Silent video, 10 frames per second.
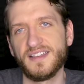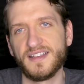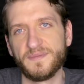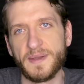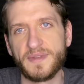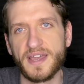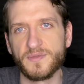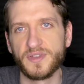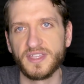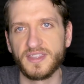um, I'm
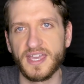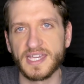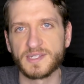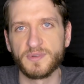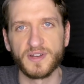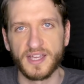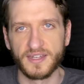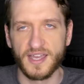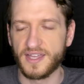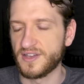not really the expert
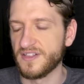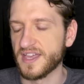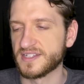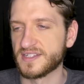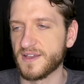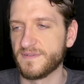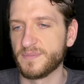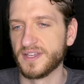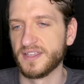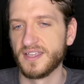on on all that
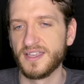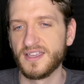stuff, but